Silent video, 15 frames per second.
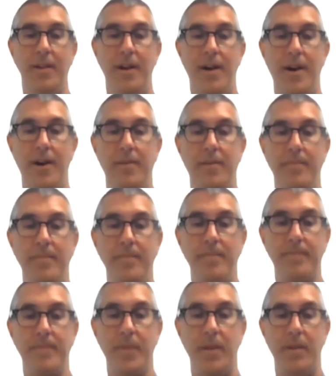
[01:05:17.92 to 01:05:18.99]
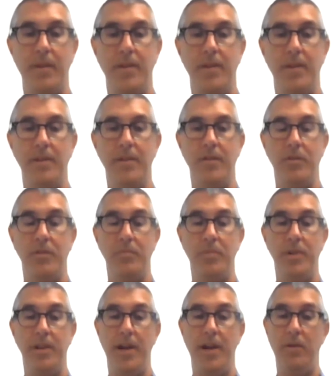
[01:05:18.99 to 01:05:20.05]
um, you know, are
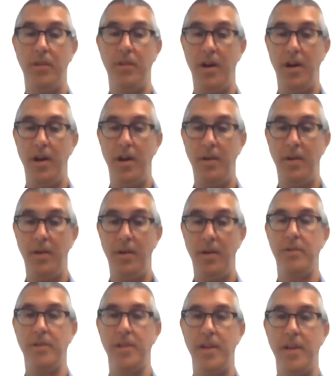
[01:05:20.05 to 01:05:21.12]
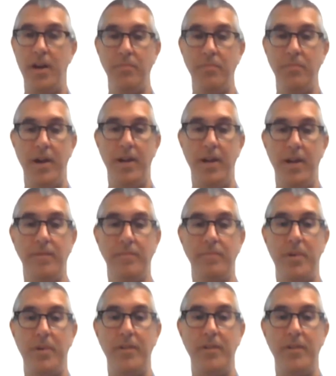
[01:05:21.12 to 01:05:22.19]
being held up or slowed down by
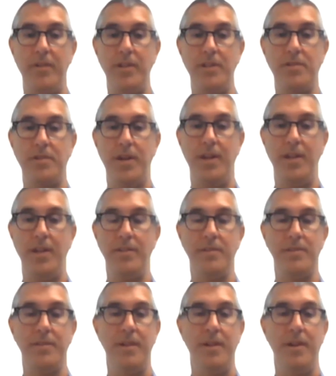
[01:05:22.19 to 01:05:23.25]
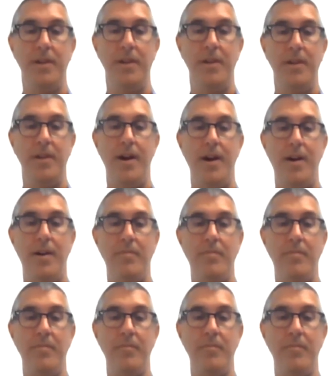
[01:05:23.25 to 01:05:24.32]
by freight trains.
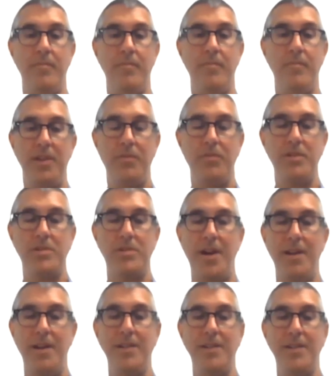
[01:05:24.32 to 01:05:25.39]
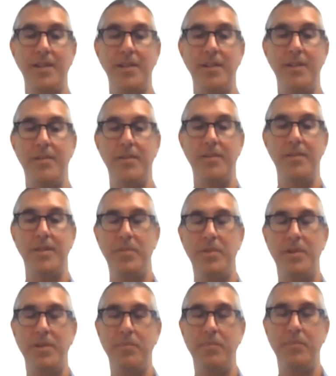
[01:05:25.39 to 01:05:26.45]
Um, but I think we're trying to dig a little
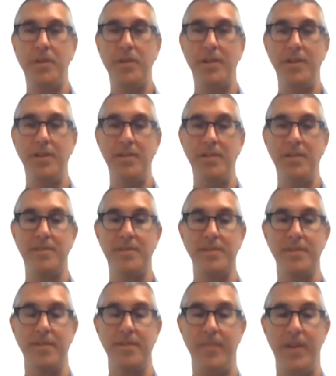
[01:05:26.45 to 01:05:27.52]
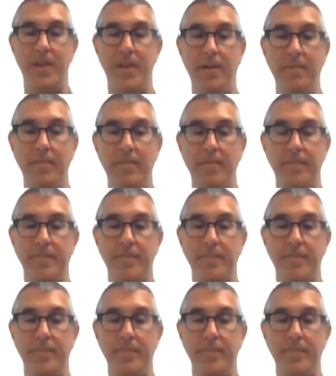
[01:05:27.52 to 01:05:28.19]
deeper because um,